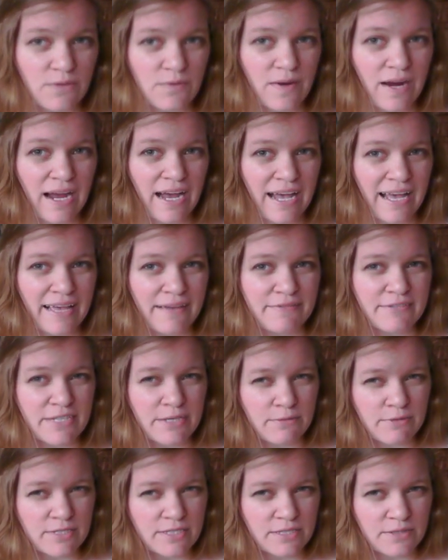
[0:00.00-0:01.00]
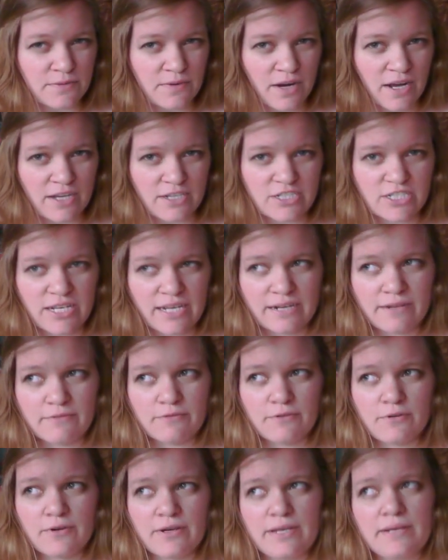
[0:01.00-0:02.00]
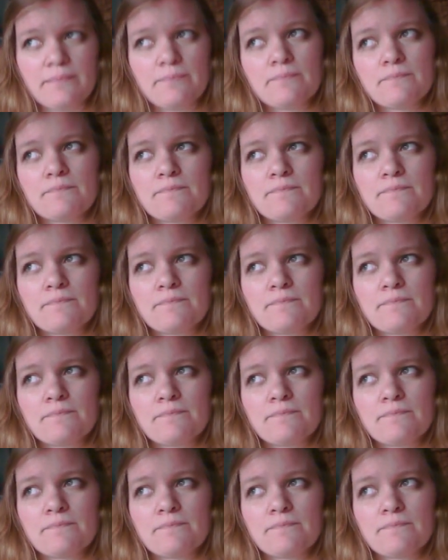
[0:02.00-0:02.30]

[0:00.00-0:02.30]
arrived, it was the wrong shade of green.